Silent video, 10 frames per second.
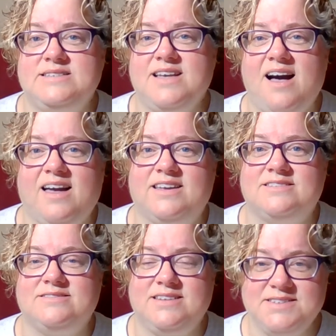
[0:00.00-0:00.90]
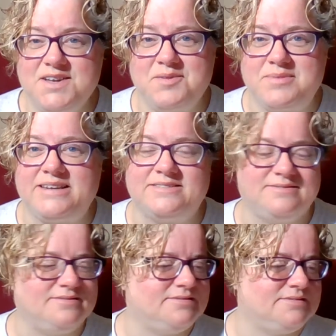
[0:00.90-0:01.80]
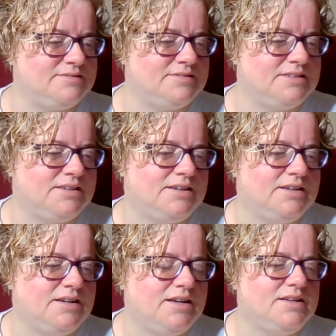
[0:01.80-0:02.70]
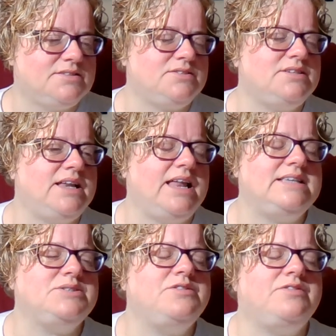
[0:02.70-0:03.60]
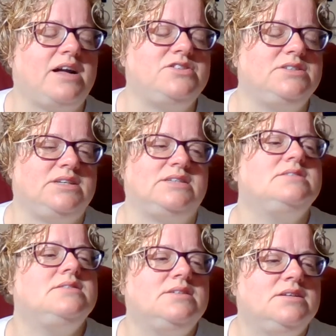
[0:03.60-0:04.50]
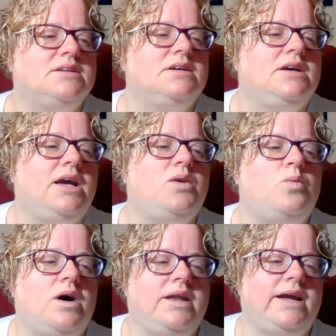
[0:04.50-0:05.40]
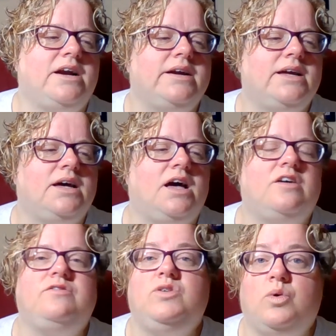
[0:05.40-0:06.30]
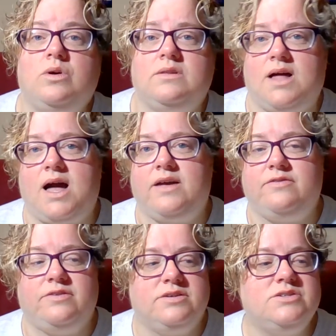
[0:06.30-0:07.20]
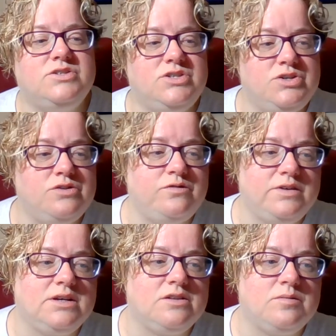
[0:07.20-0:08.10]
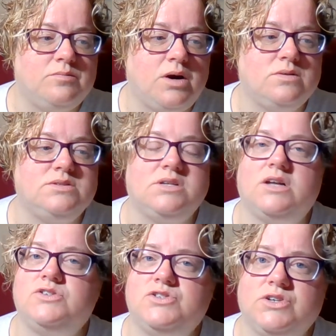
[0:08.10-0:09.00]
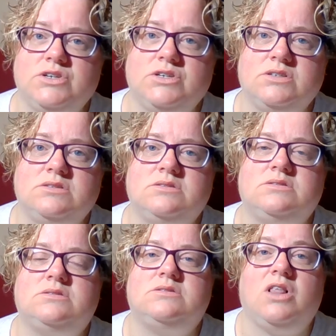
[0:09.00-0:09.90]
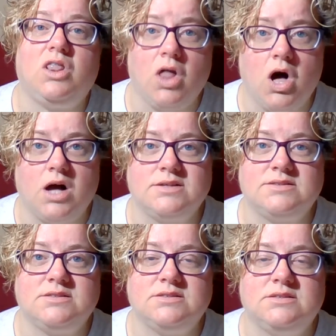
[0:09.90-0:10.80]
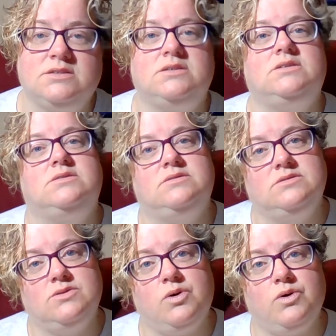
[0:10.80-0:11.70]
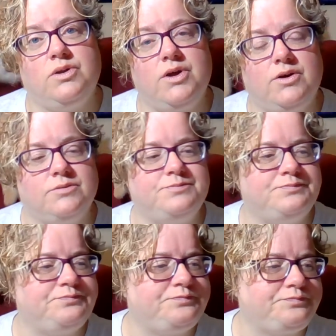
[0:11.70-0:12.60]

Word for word: His eye is on me. So today's reflection is In what area of your life do you feel the most unsure, lost, or alone?